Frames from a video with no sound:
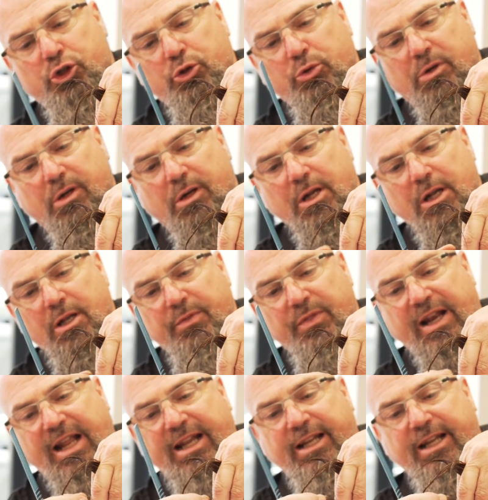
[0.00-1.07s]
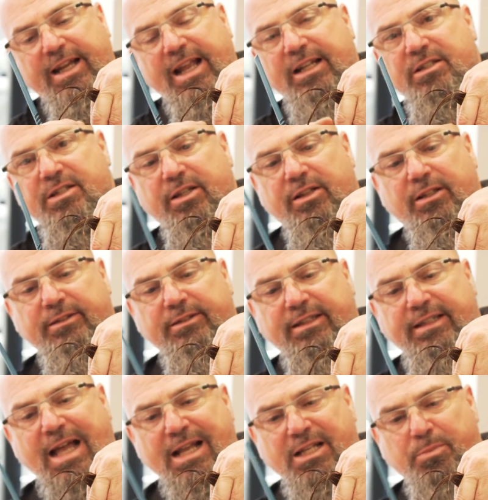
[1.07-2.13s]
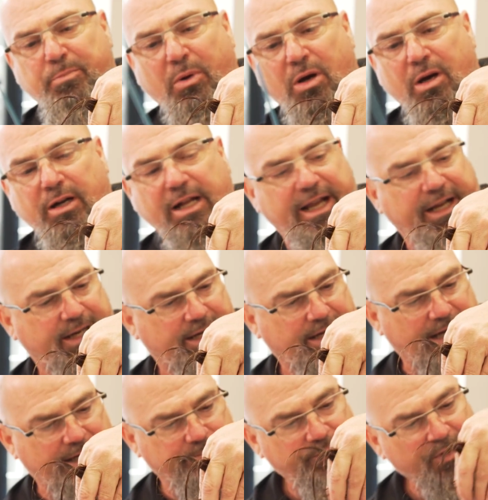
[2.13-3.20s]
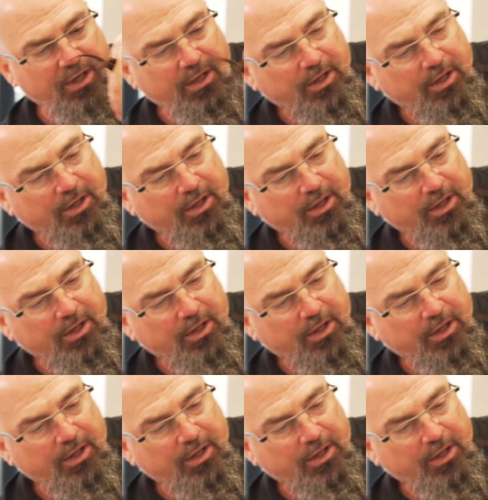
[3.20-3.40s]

sure that I connect to the last part I cut